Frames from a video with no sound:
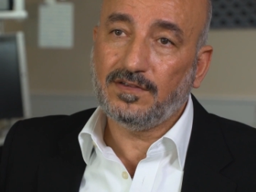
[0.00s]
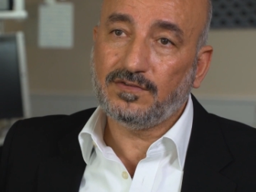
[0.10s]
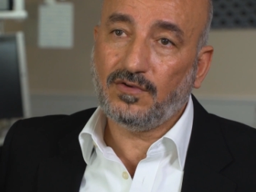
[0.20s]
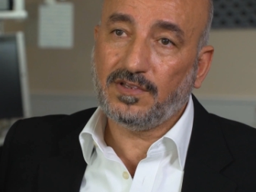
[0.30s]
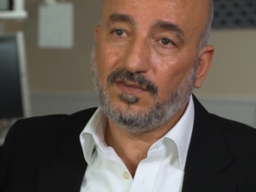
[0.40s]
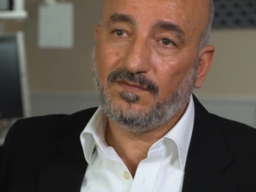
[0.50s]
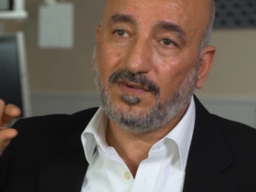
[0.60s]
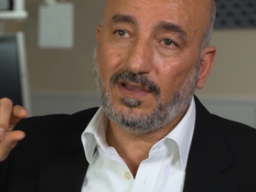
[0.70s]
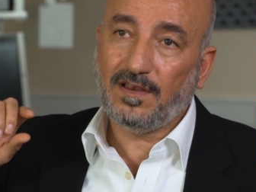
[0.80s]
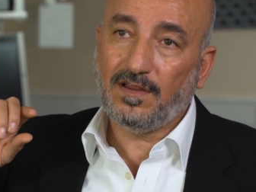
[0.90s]
So
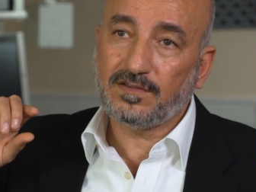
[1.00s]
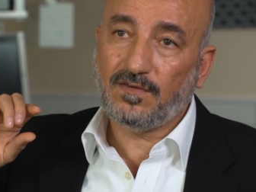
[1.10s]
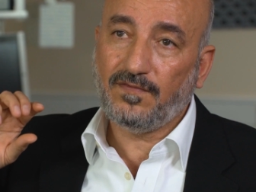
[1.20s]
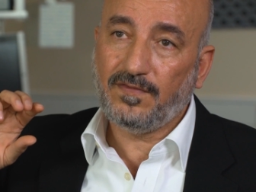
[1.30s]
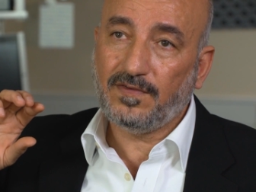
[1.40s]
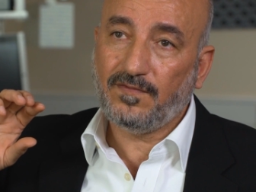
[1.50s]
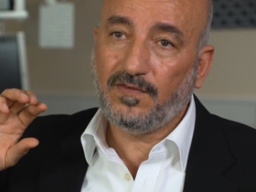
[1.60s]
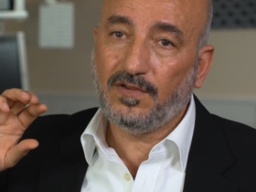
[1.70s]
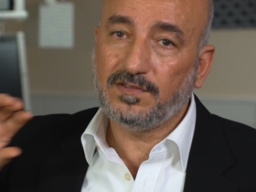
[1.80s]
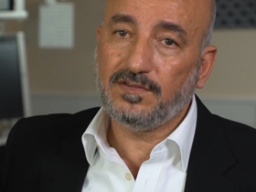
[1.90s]
give a lot of
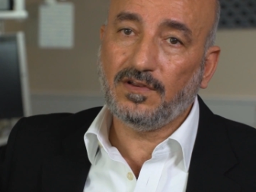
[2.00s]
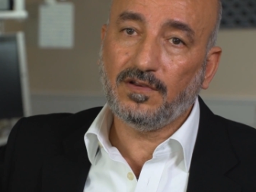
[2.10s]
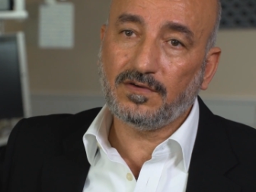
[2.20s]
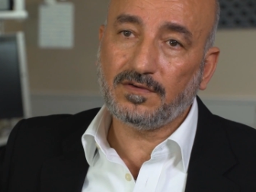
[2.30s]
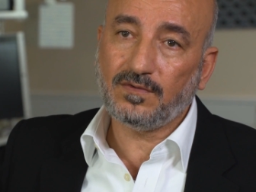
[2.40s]
flood the lung